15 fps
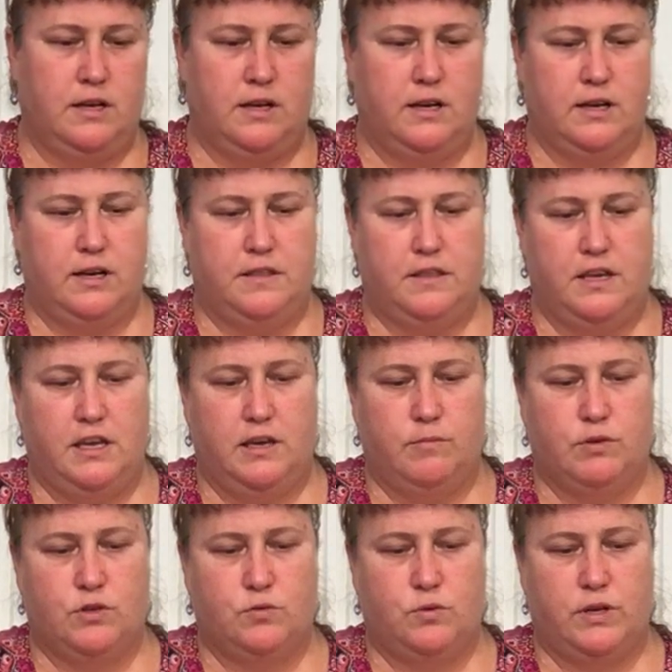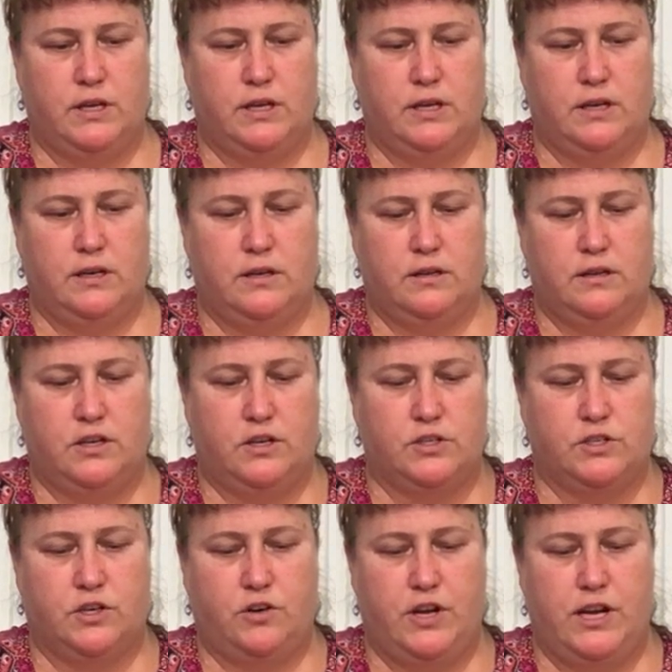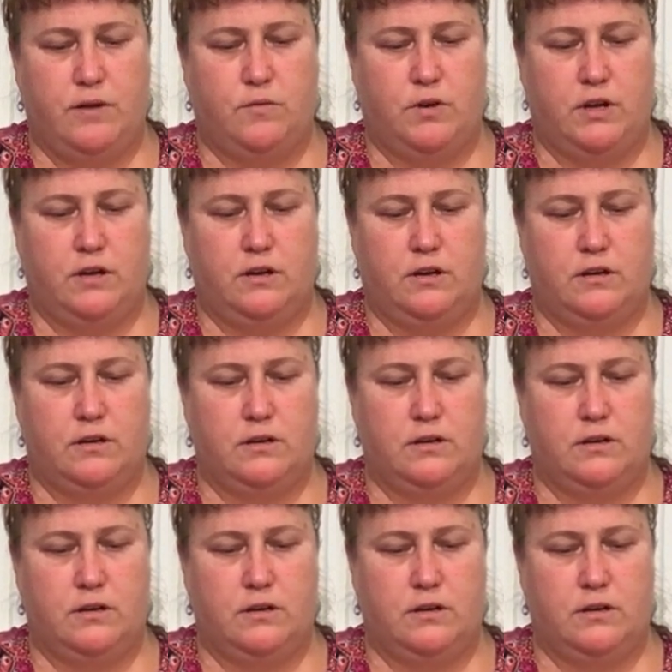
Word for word: and I think in between there's a green one.